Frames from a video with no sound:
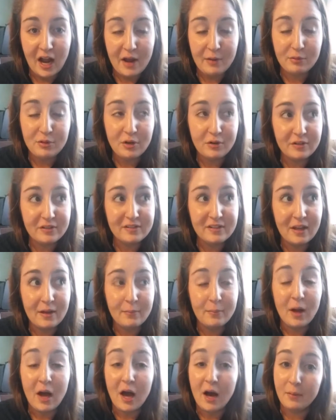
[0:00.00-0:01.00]
I would notice
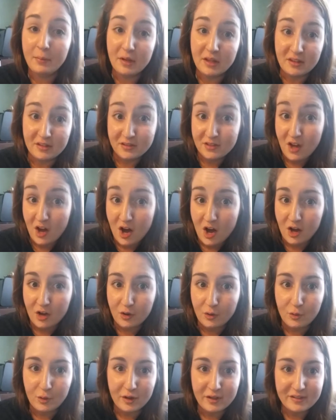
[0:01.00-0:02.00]
them humming the song
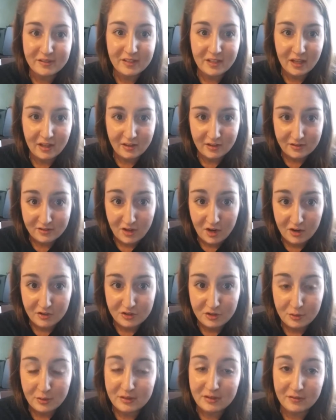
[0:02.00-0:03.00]
or singing the song
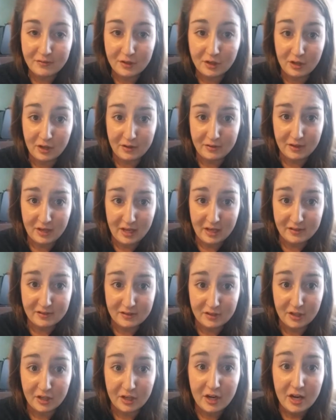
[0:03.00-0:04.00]
to it to figure out the
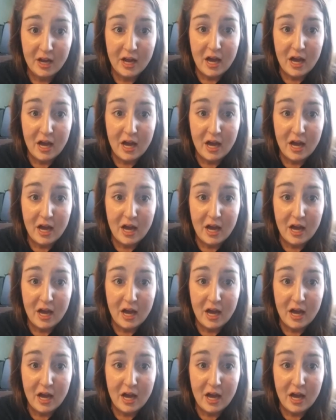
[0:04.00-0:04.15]
answer,